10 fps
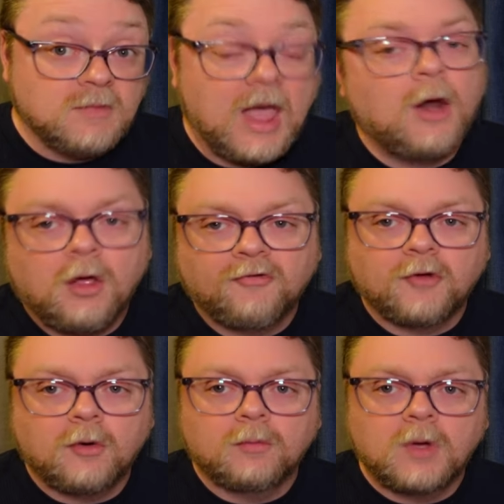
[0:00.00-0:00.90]
And
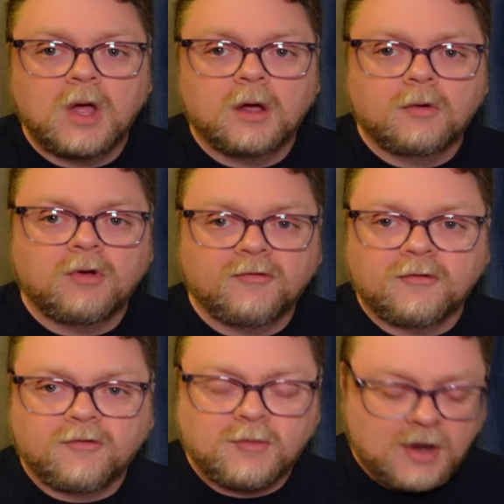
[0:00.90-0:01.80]
also,
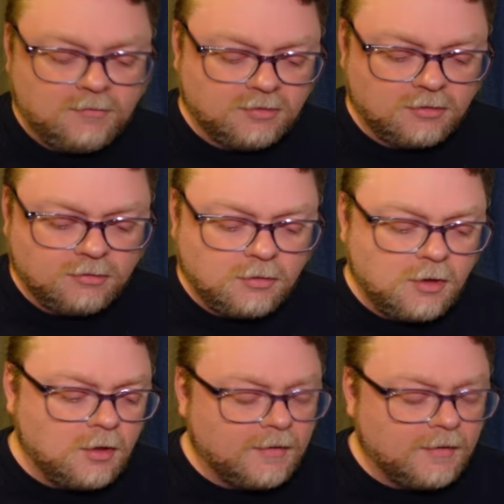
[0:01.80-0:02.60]
christened sometimes is,